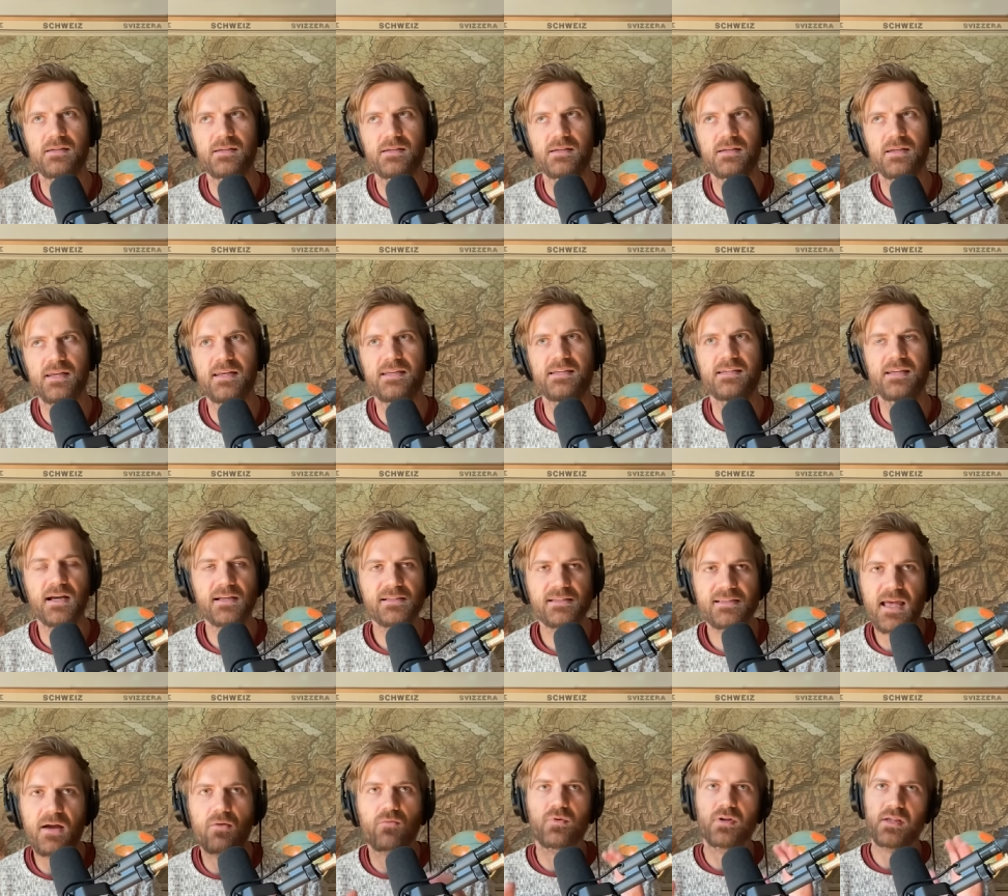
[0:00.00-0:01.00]
he does
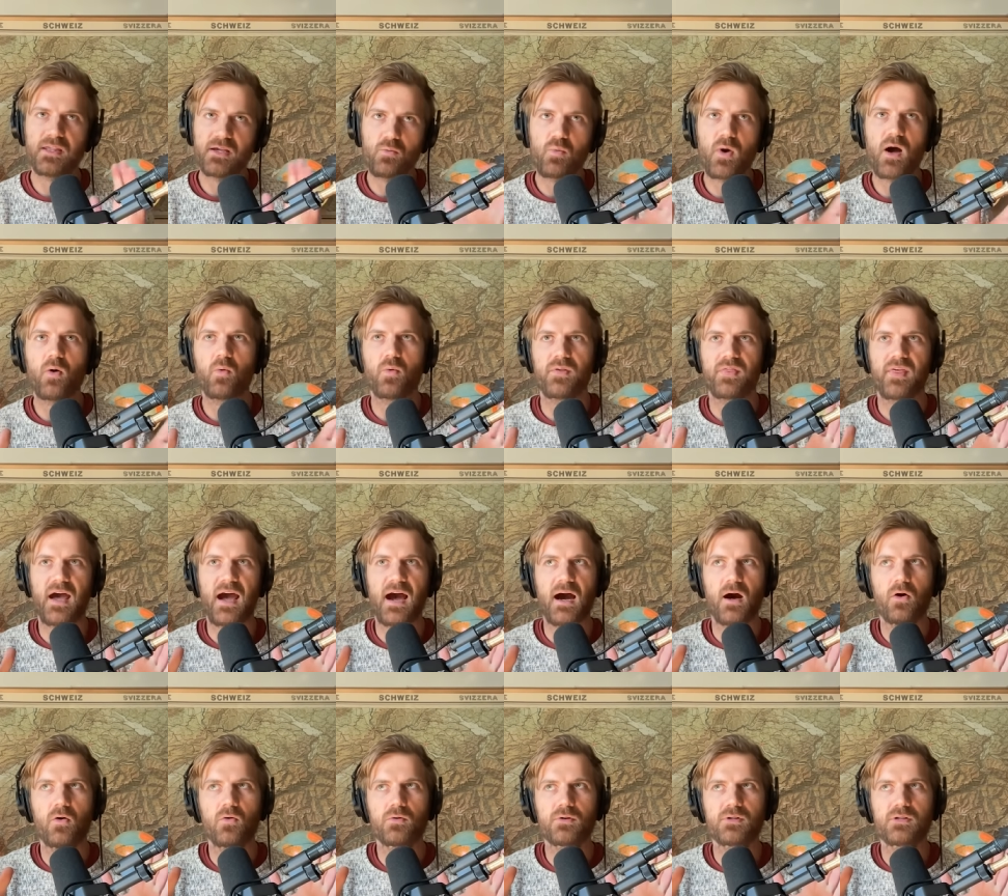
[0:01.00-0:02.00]
that really well
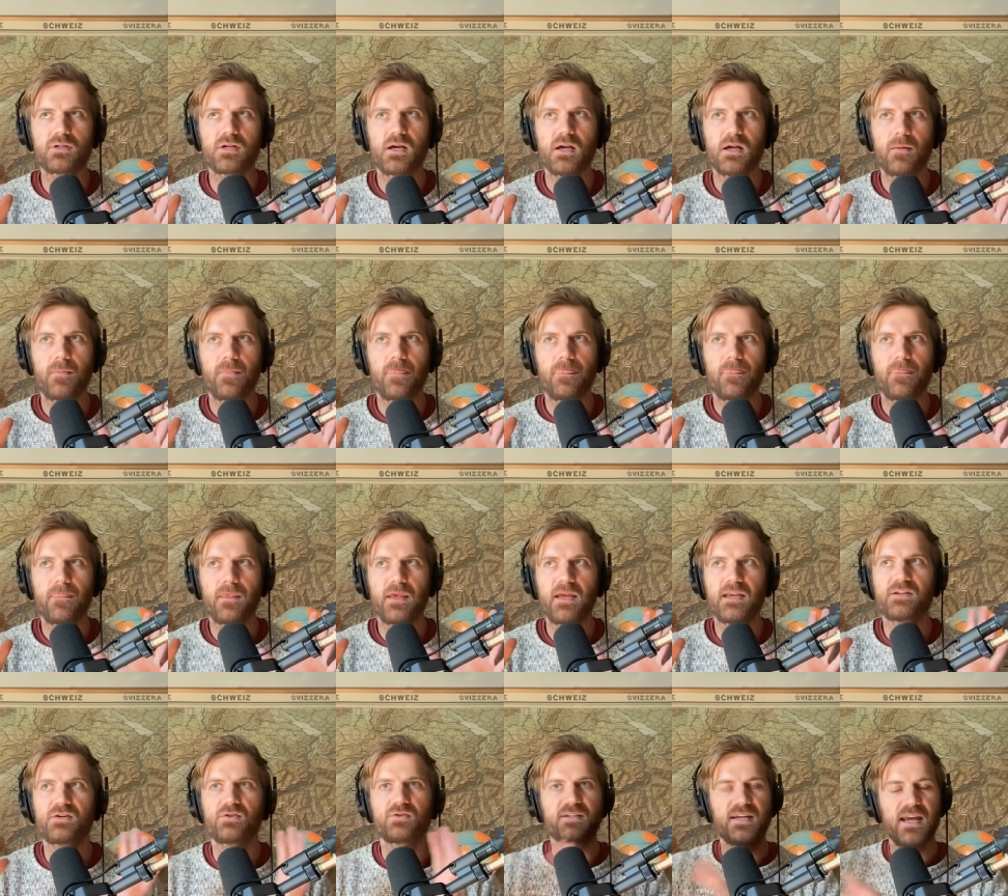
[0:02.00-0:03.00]
without
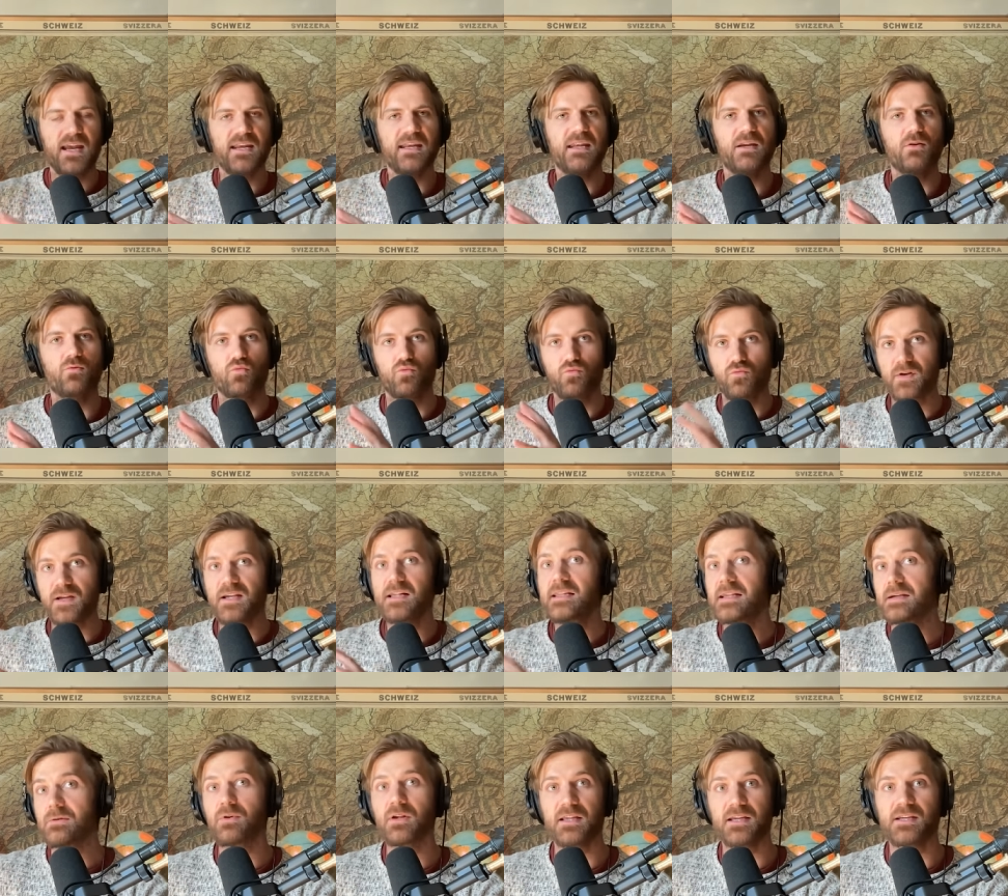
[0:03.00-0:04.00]
entertaining really
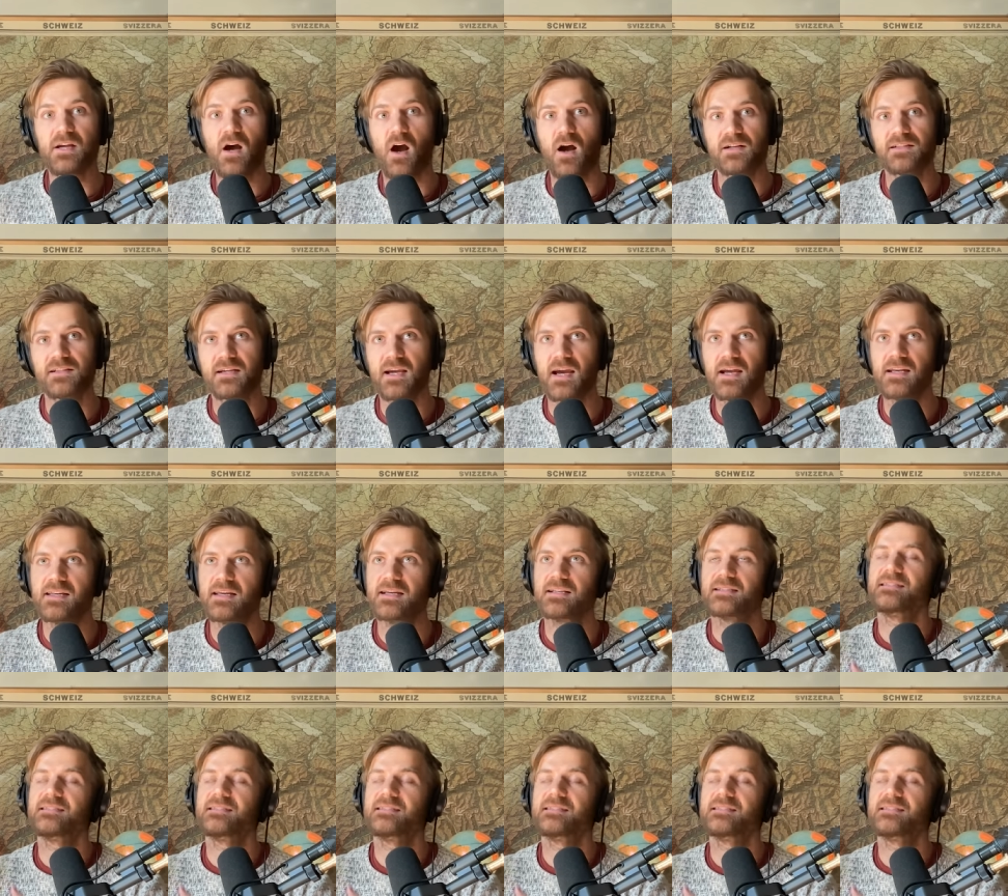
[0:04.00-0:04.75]
really toxic ideas.